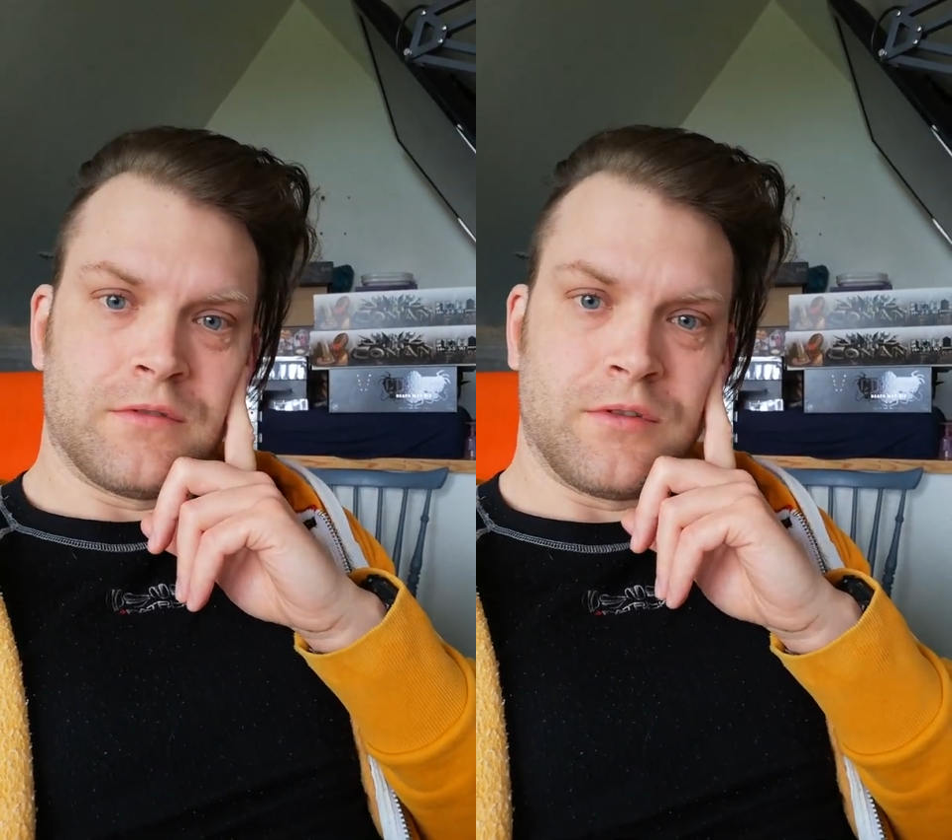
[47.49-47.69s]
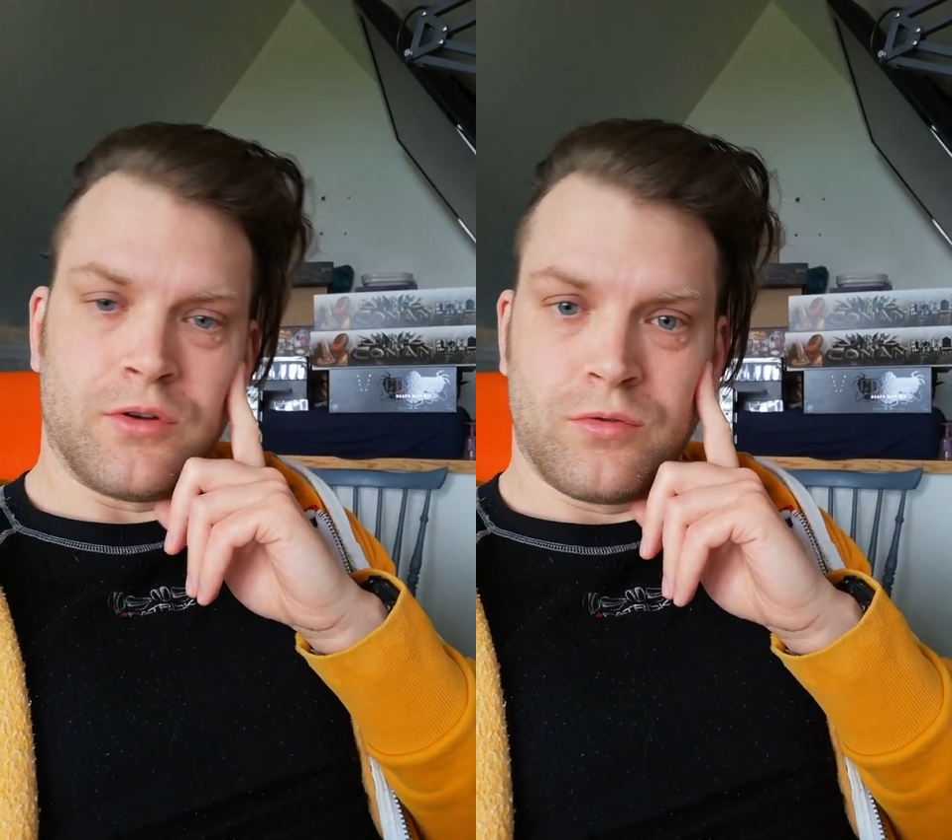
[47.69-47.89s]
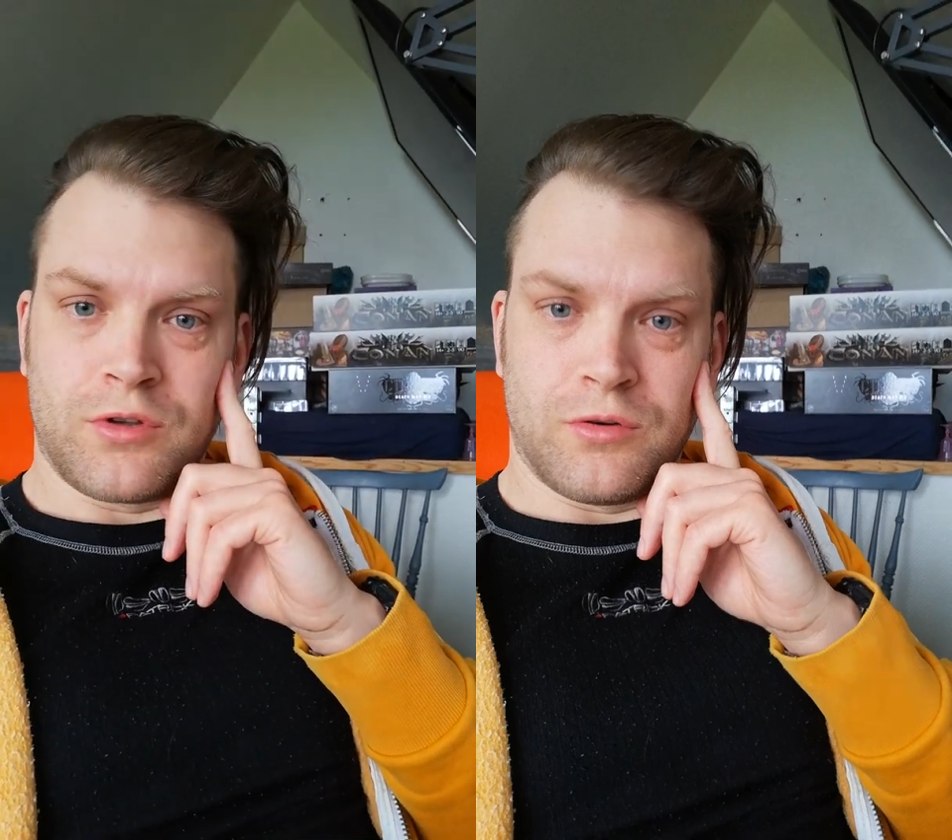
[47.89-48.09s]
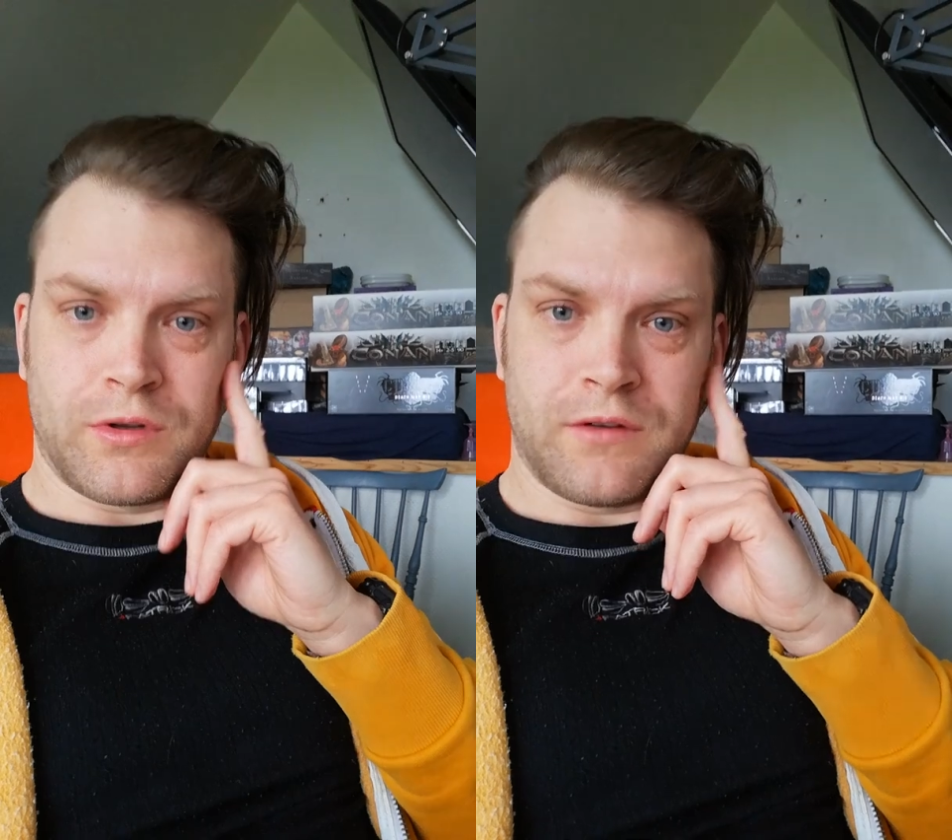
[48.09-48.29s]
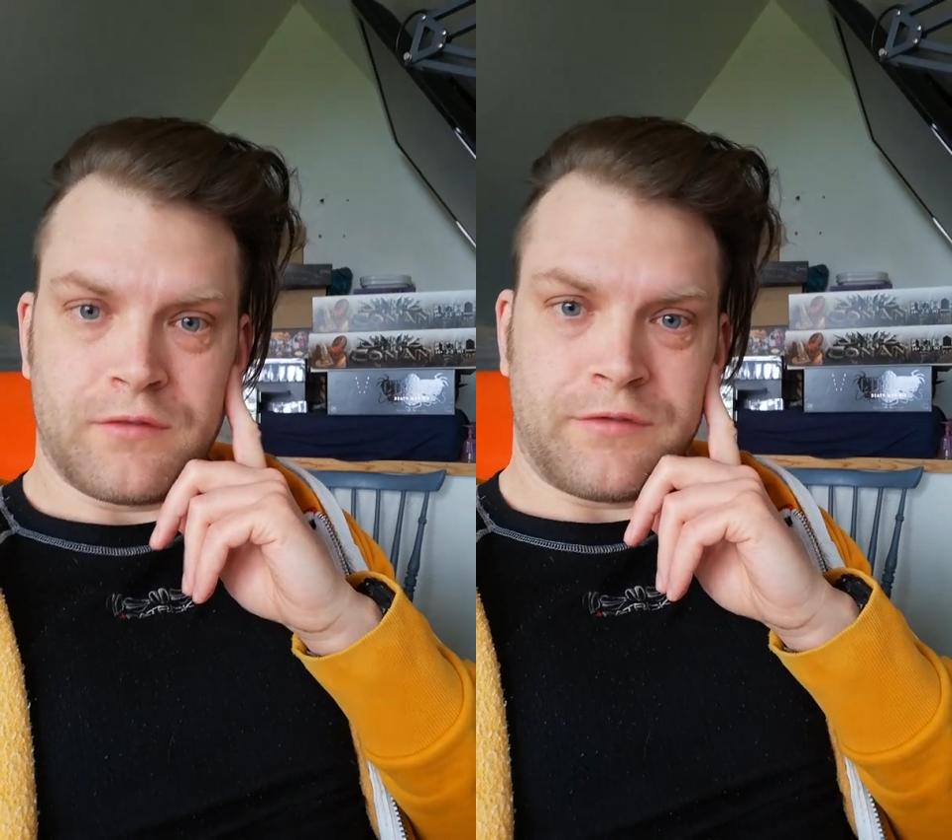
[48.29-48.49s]
the whole
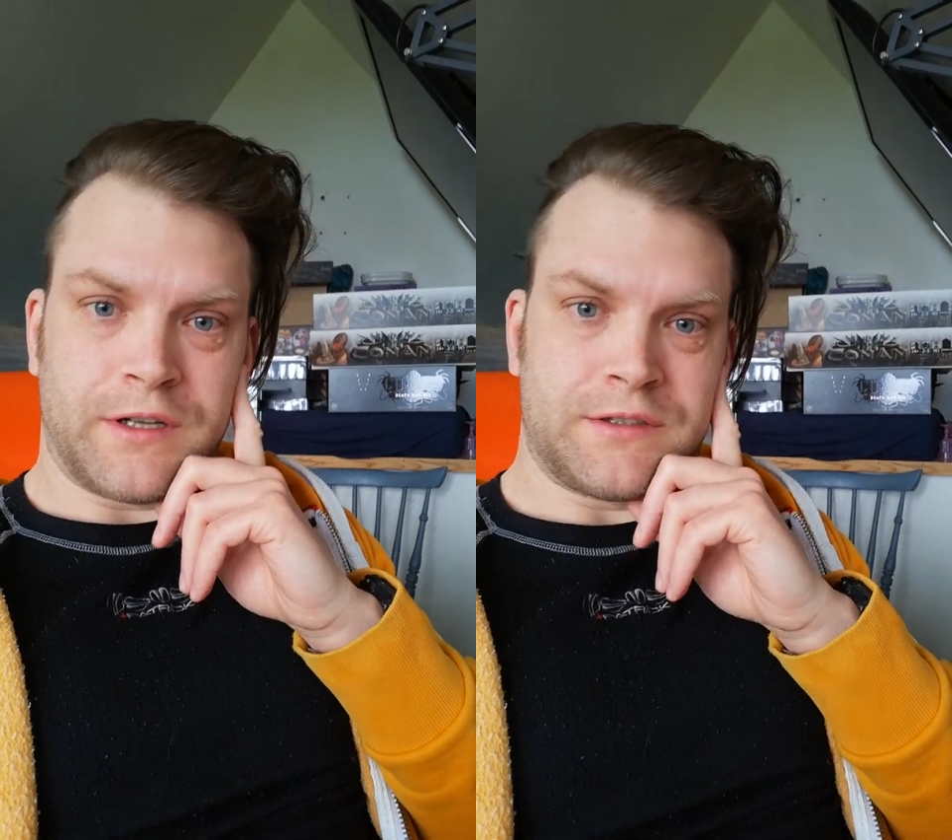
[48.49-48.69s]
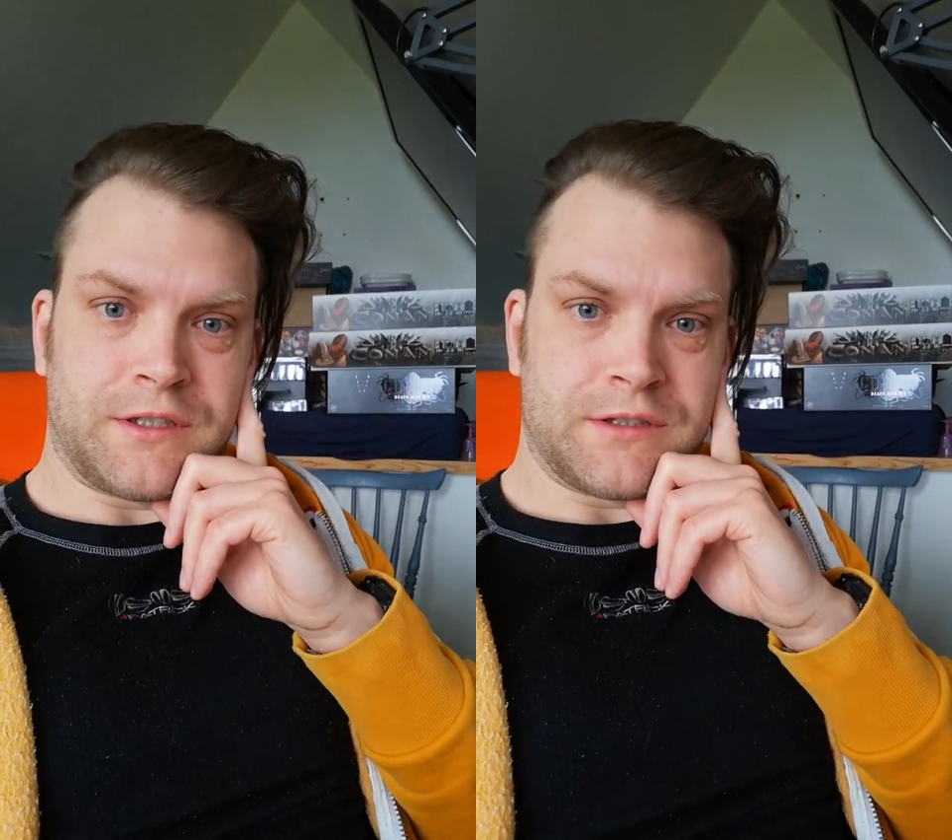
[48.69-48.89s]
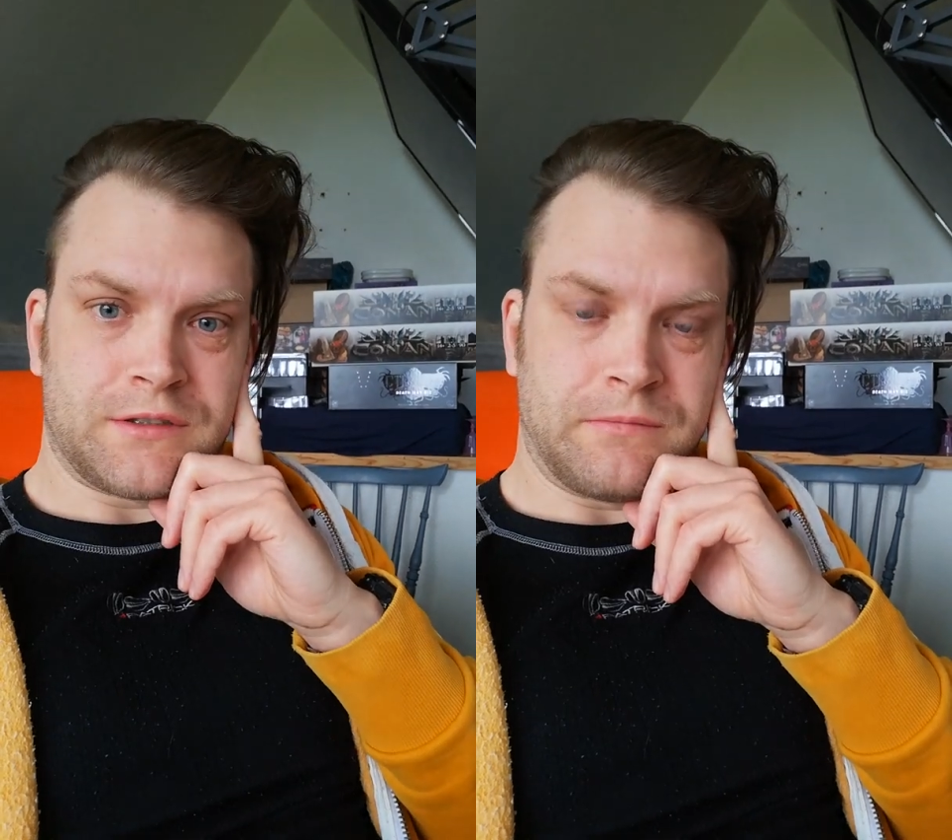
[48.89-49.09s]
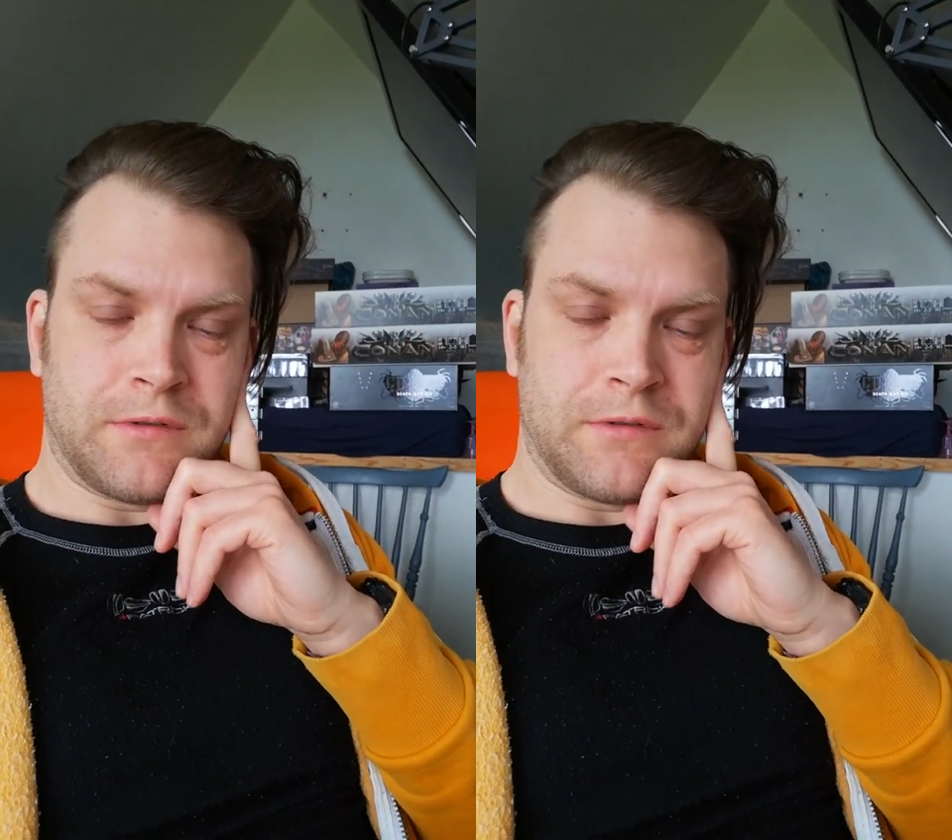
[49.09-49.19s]
Conan franchise